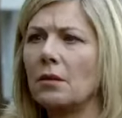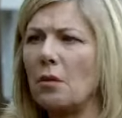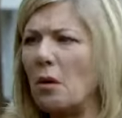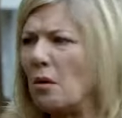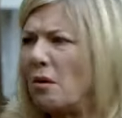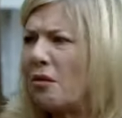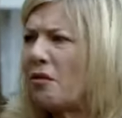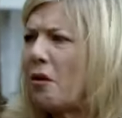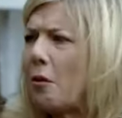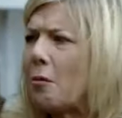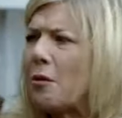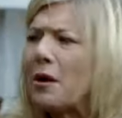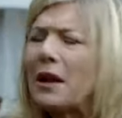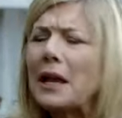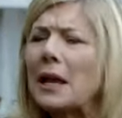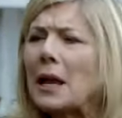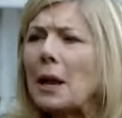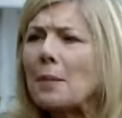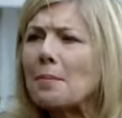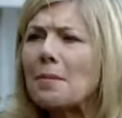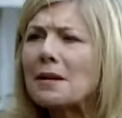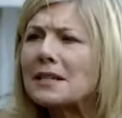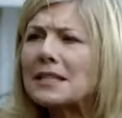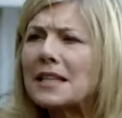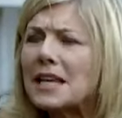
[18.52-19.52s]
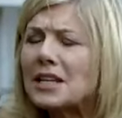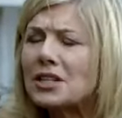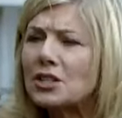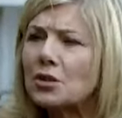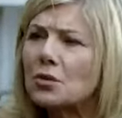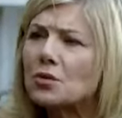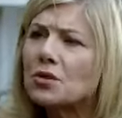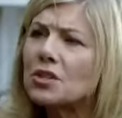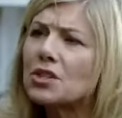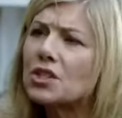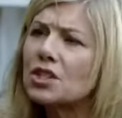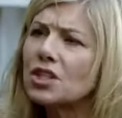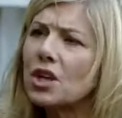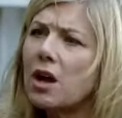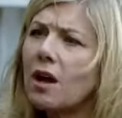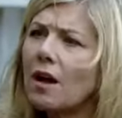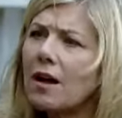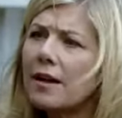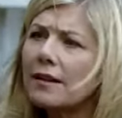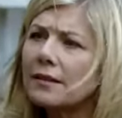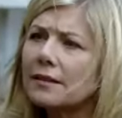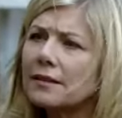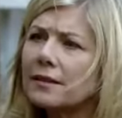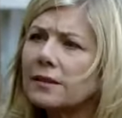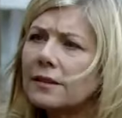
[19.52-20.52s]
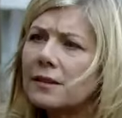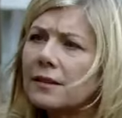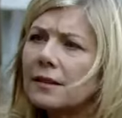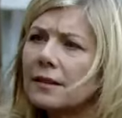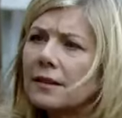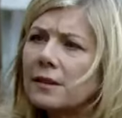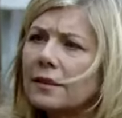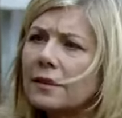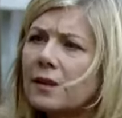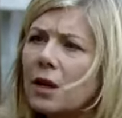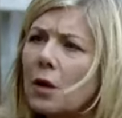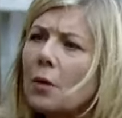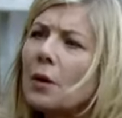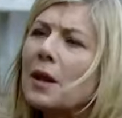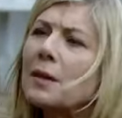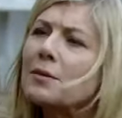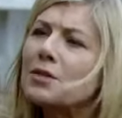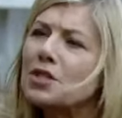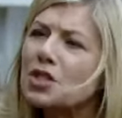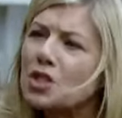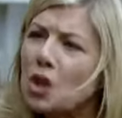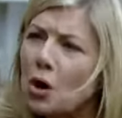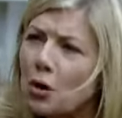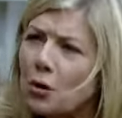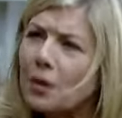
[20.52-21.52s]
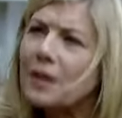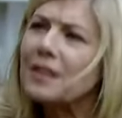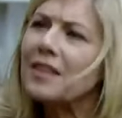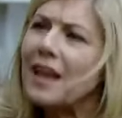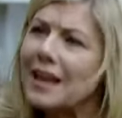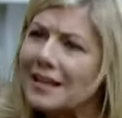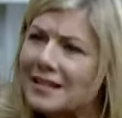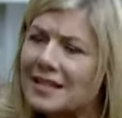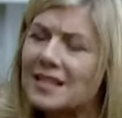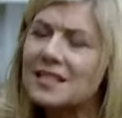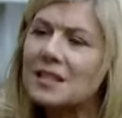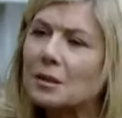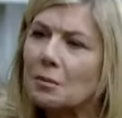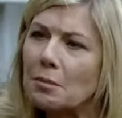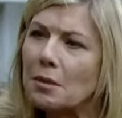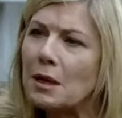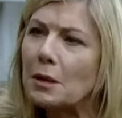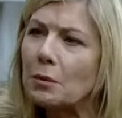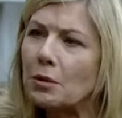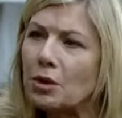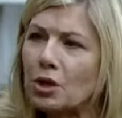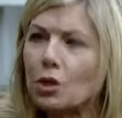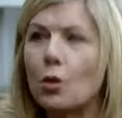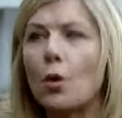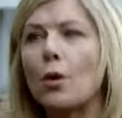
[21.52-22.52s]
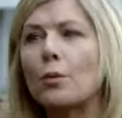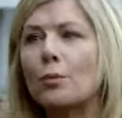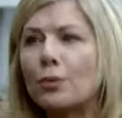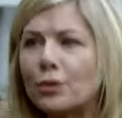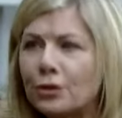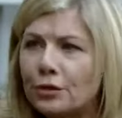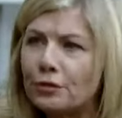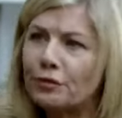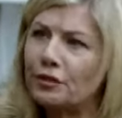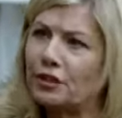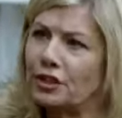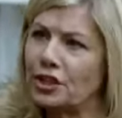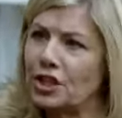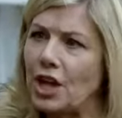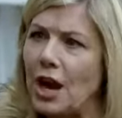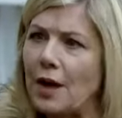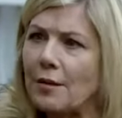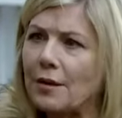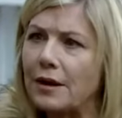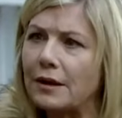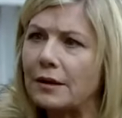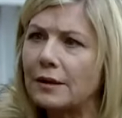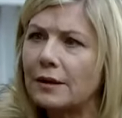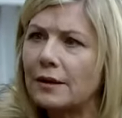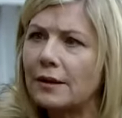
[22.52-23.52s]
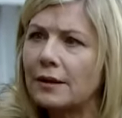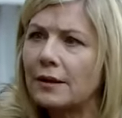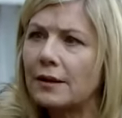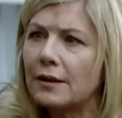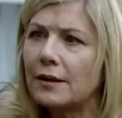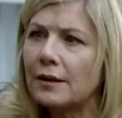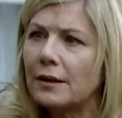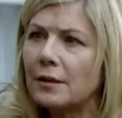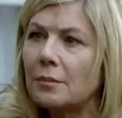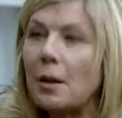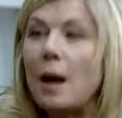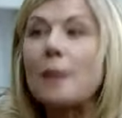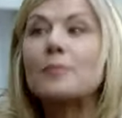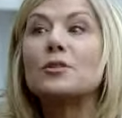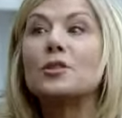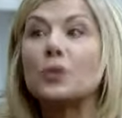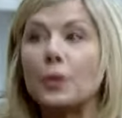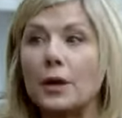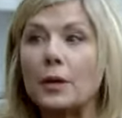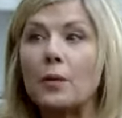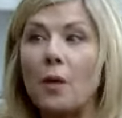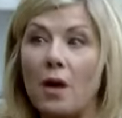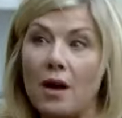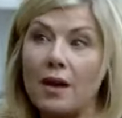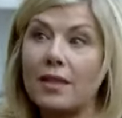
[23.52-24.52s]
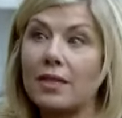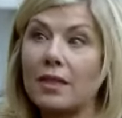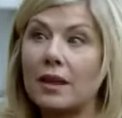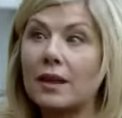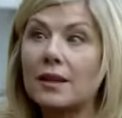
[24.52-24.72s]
What, for bringing up my dead daughter's child? Well, I'm sorry that doesn't meet with your approval, Sharon. But I'm doing what I